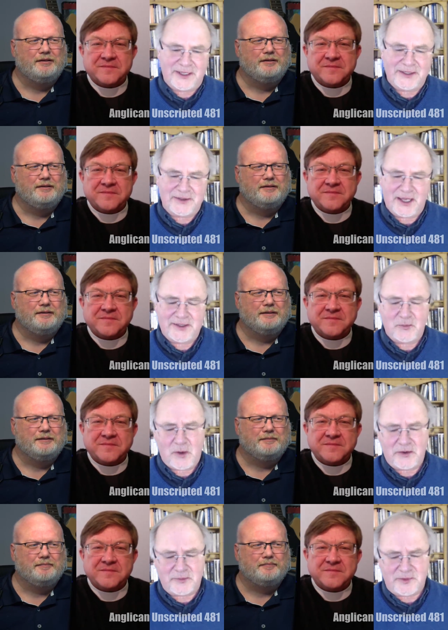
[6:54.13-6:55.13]
Speaker 1: it, and it and it
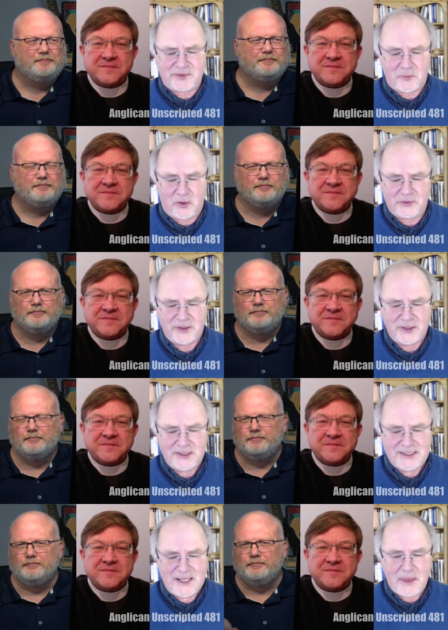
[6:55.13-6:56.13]
worried me somewhat.
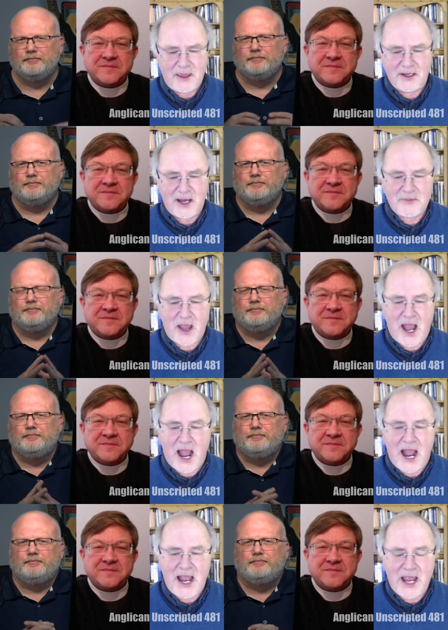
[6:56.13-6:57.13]
Uh,
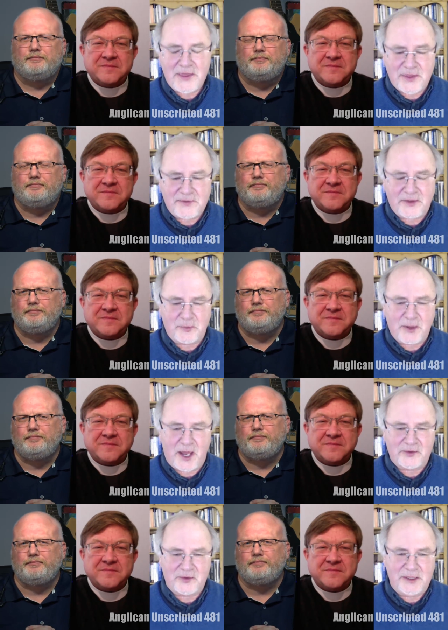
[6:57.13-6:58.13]
I, I think that
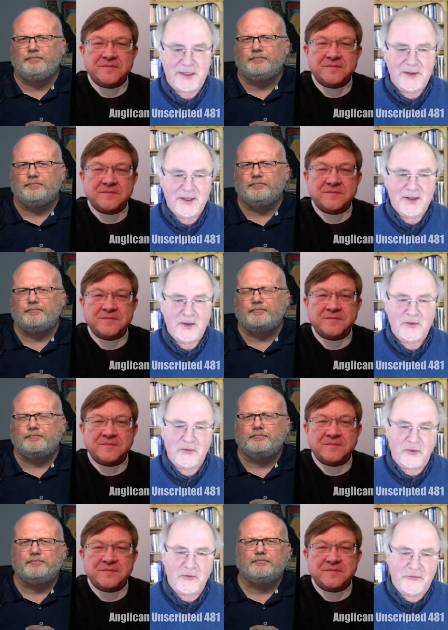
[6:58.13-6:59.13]
applied to me
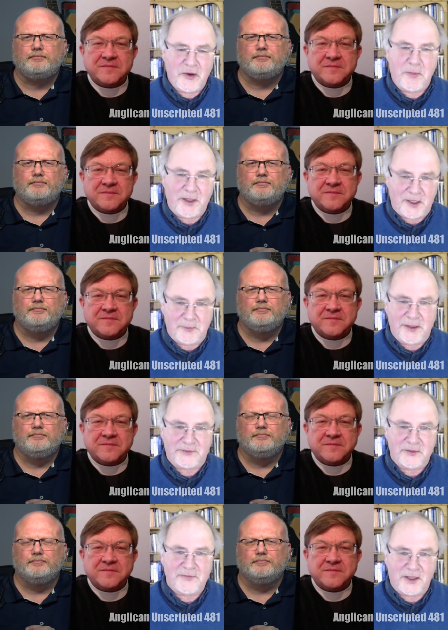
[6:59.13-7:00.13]
dribbling a
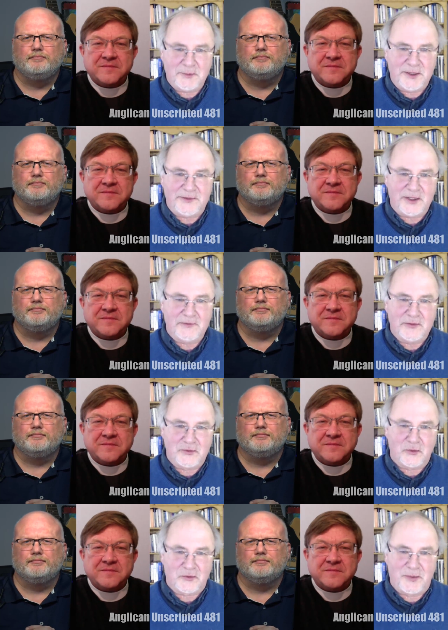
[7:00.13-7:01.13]
bit and fulminating over George